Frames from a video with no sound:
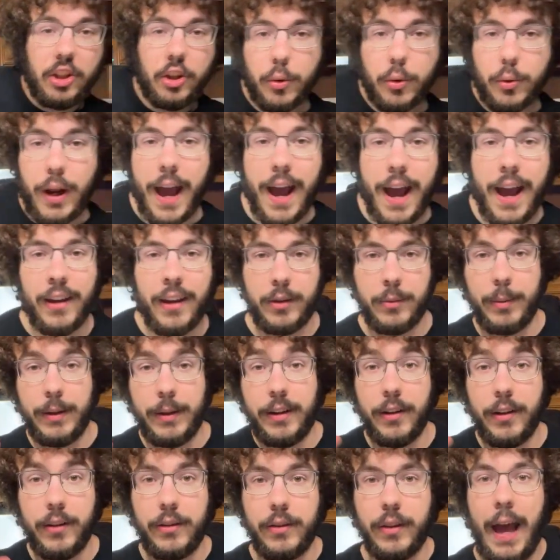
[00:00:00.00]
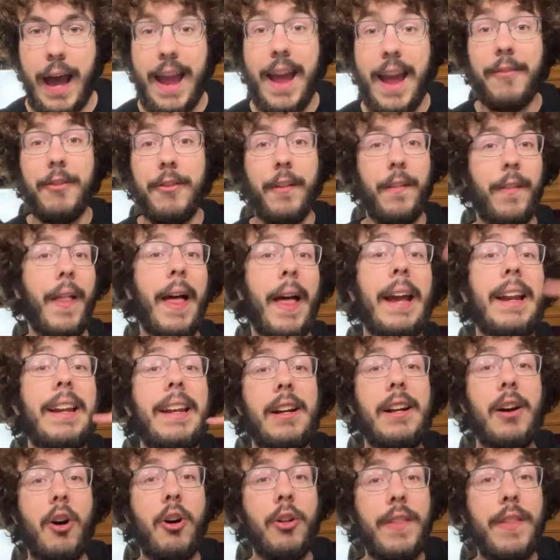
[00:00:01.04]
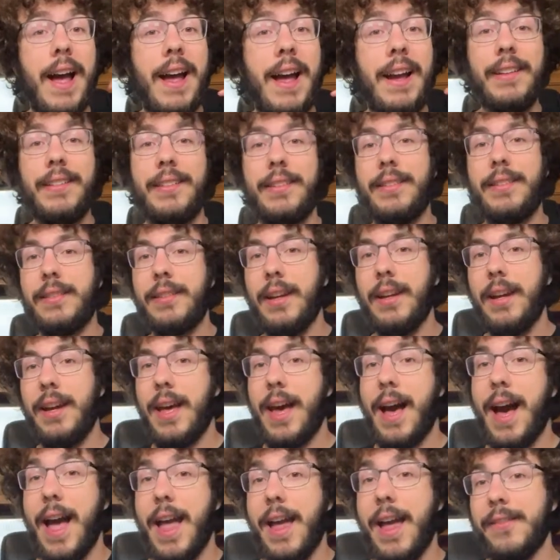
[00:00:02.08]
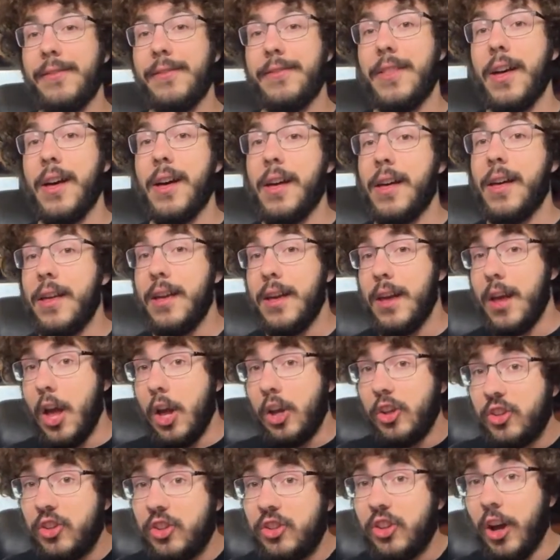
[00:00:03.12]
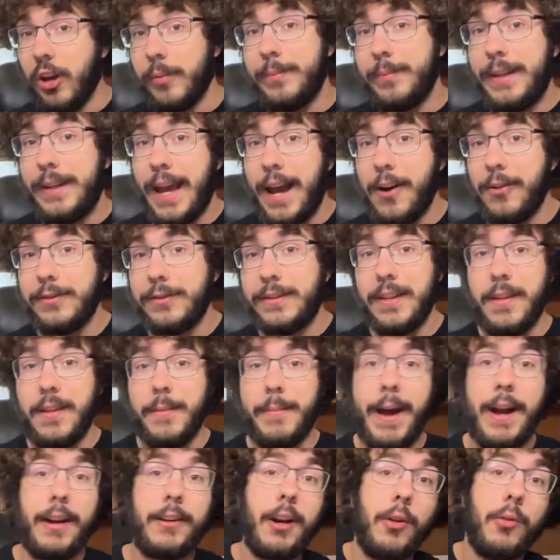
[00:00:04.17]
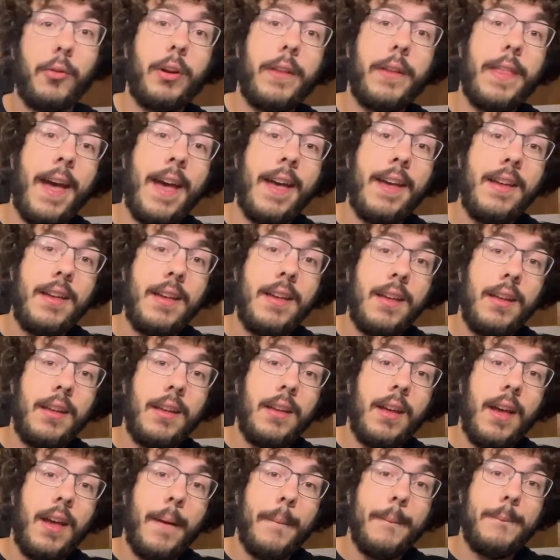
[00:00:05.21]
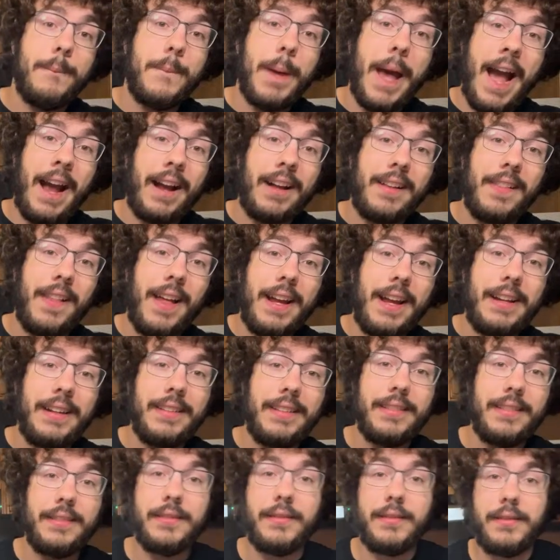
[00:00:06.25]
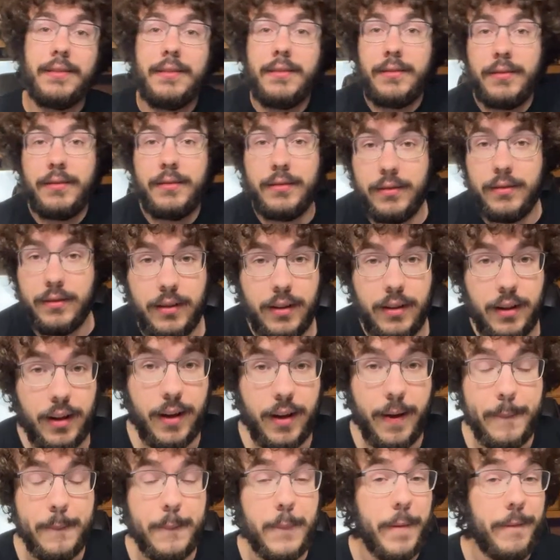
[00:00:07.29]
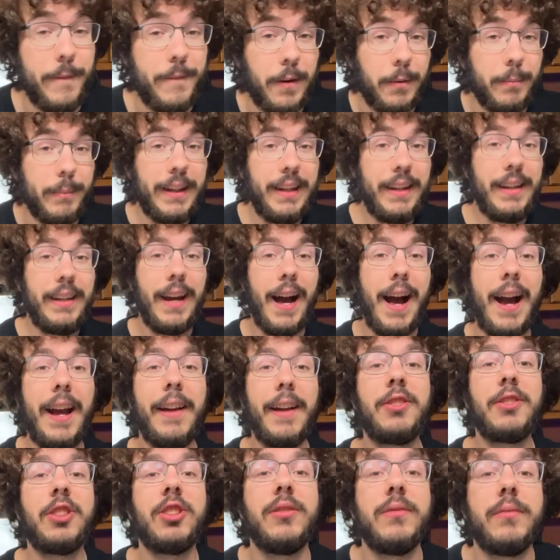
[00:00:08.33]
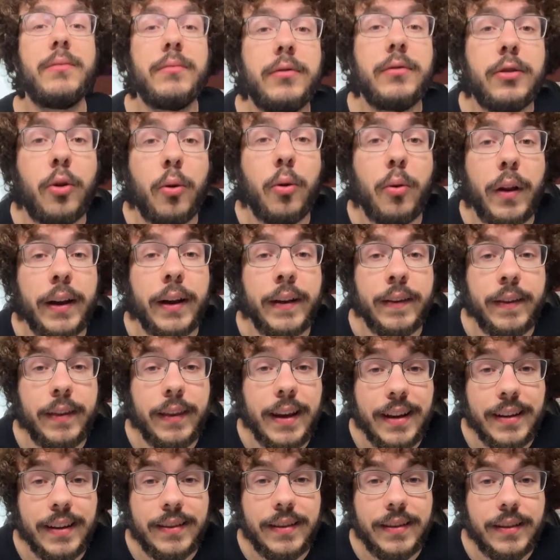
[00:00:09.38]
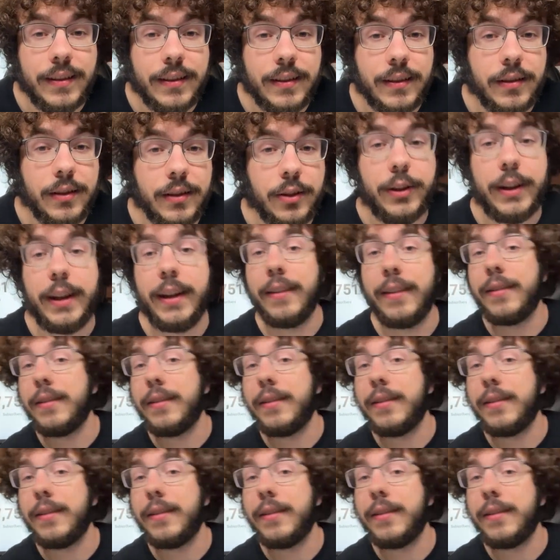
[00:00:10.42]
you guys because I have the lighting all nice. I have the sub count in the background. Look at that backlight. But for me, I have to go like this. You can't